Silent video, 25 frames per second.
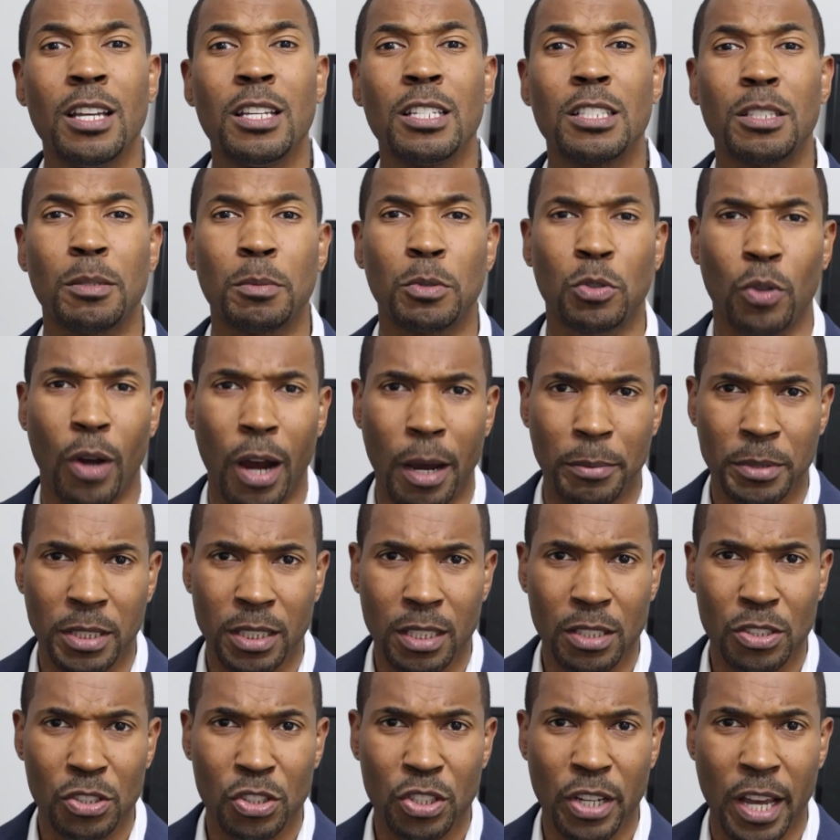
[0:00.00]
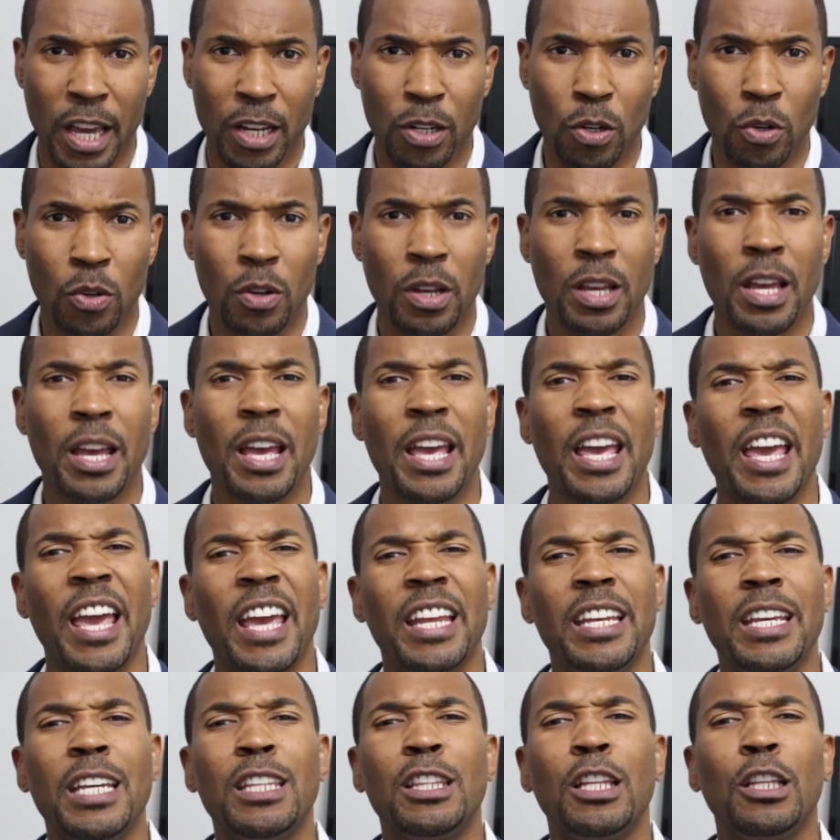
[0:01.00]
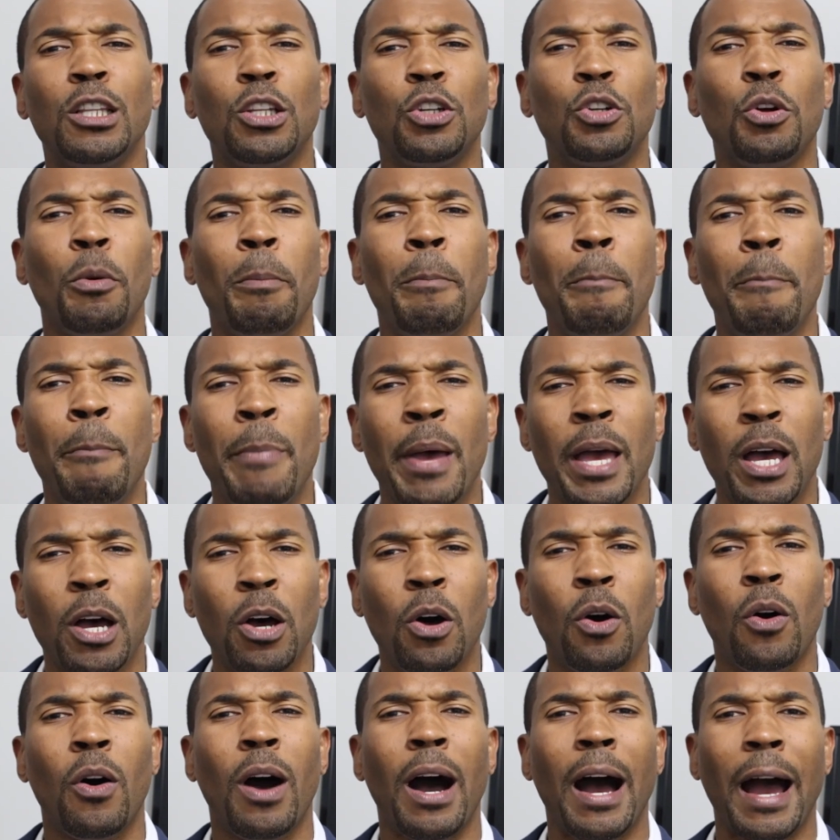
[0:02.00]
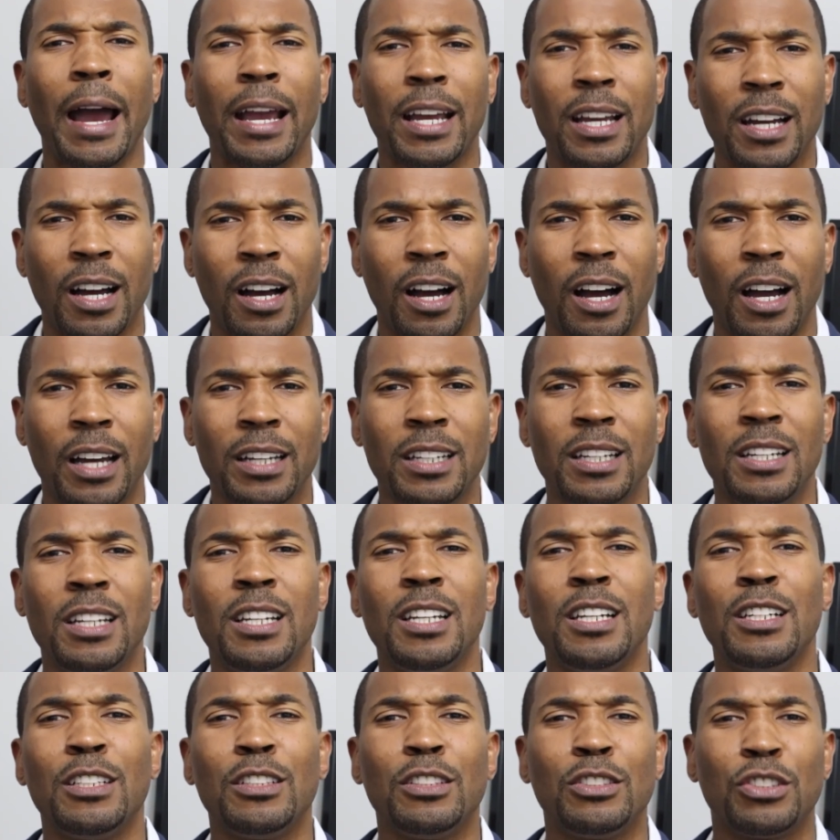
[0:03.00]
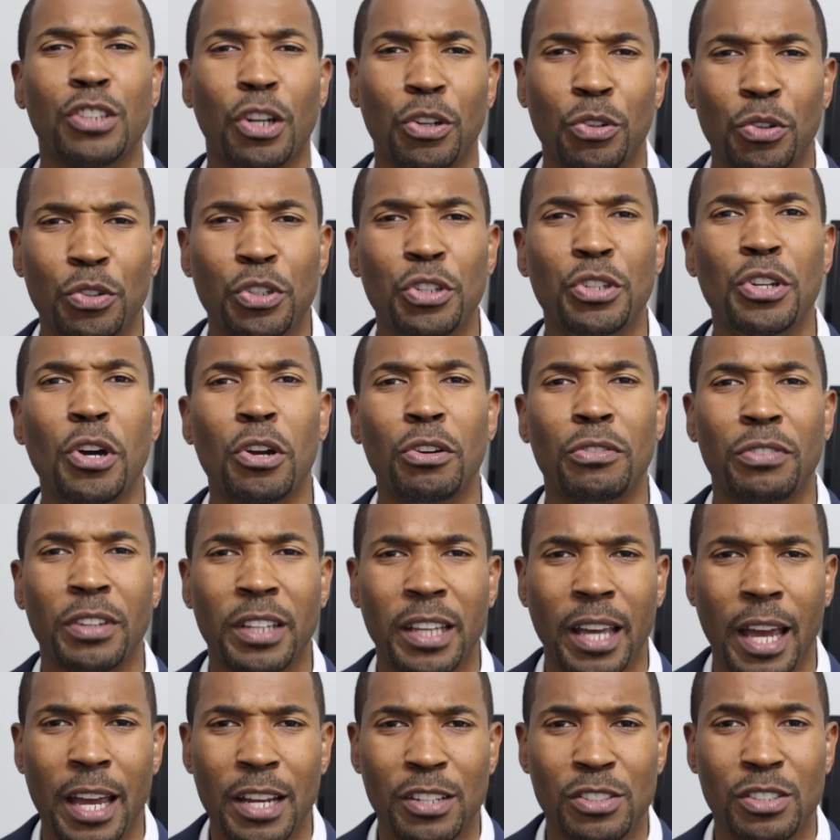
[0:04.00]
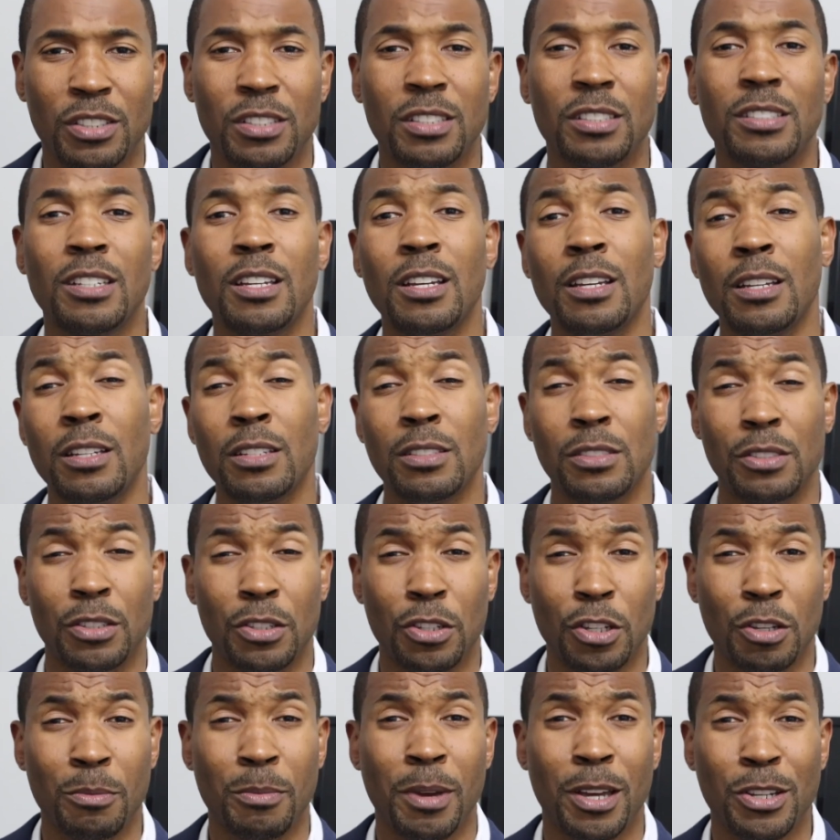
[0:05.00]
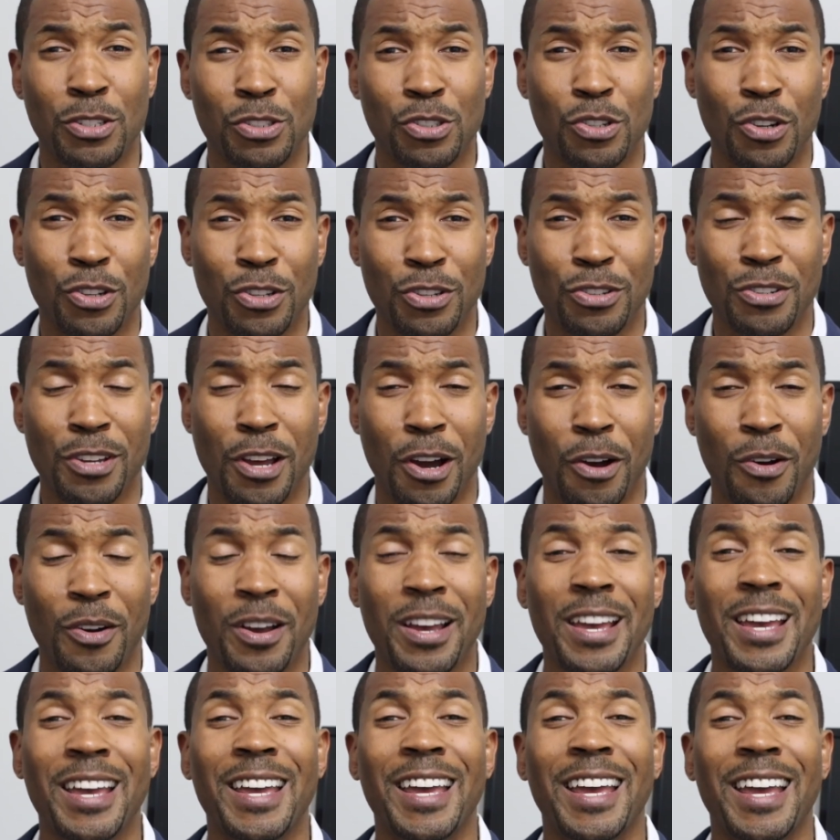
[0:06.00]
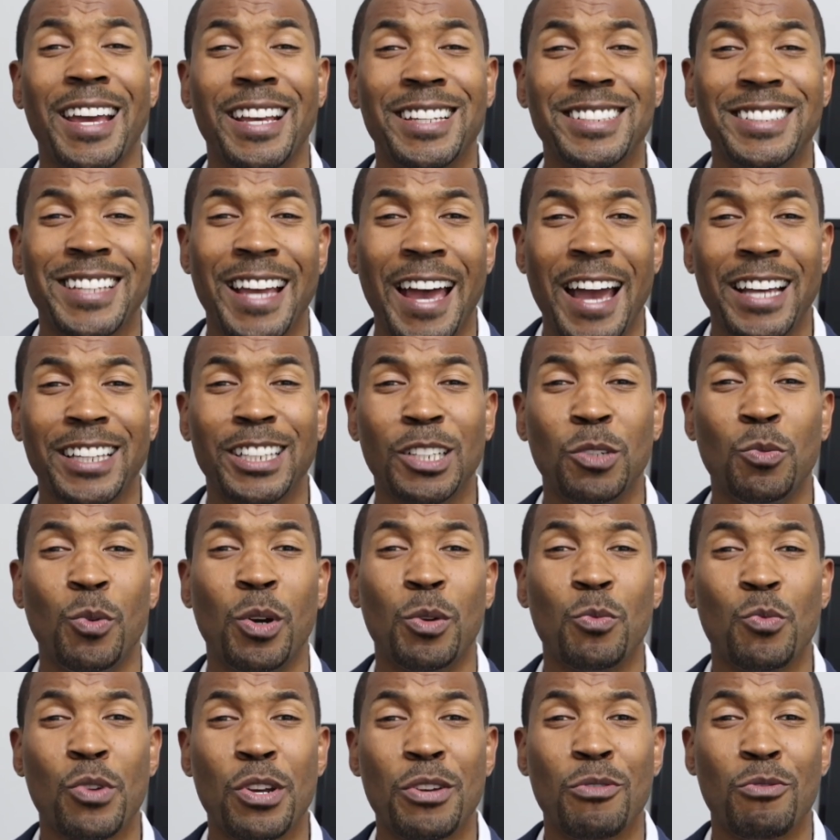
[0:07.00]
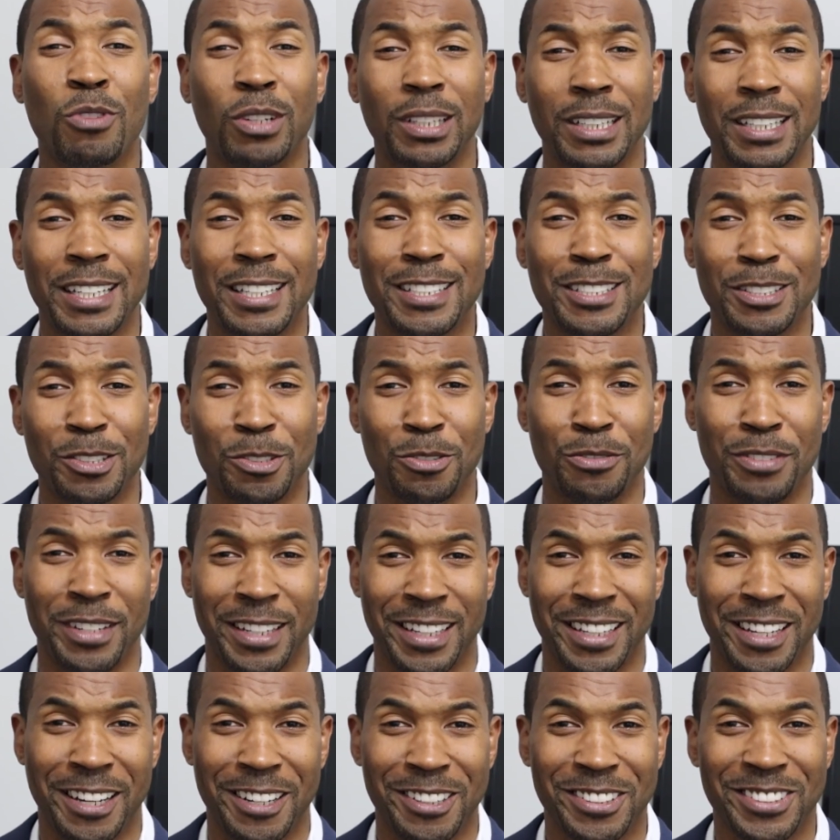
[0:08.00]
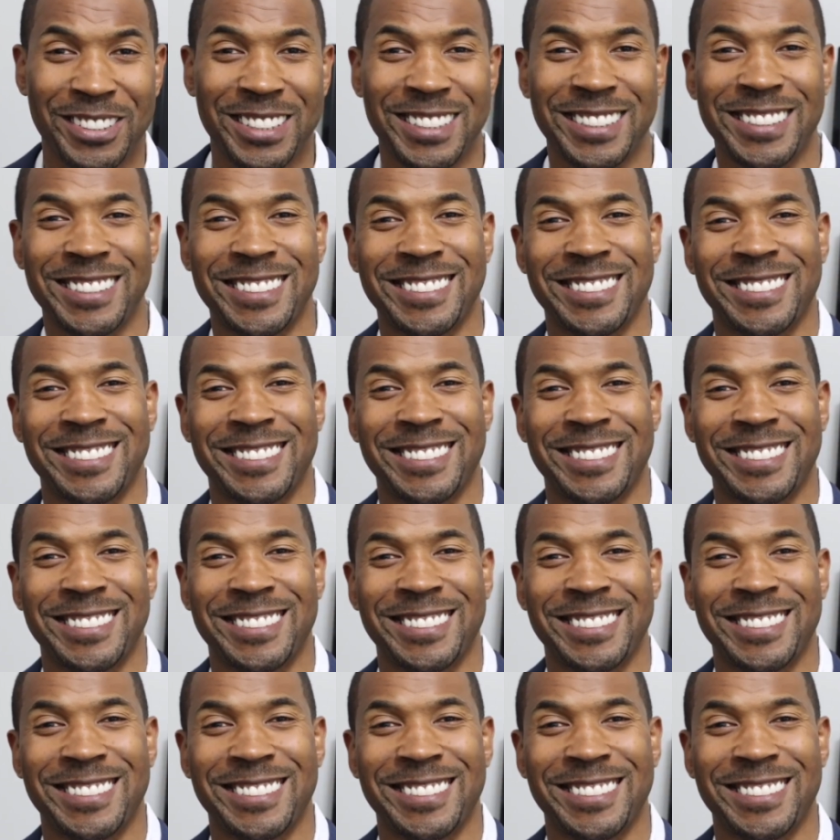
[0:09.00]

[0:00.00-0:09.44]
subscribe to this channel and hit the little bell icon and turn on your notifications so you can make sure you know exactly when we release new videos.